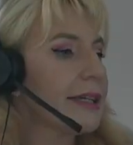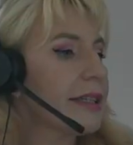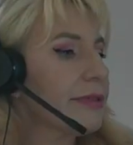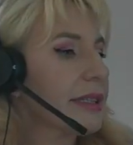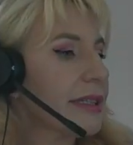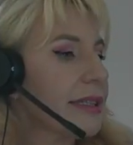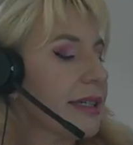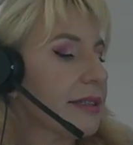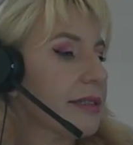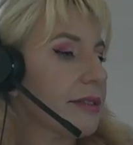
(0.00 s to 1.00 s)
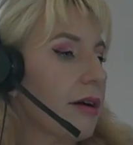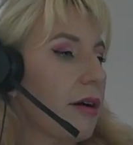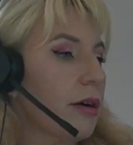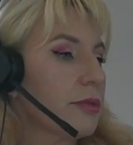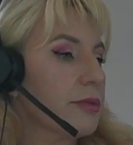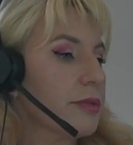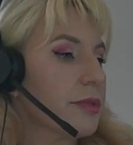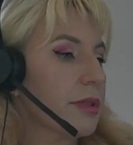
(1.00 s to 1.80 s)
There is a sense of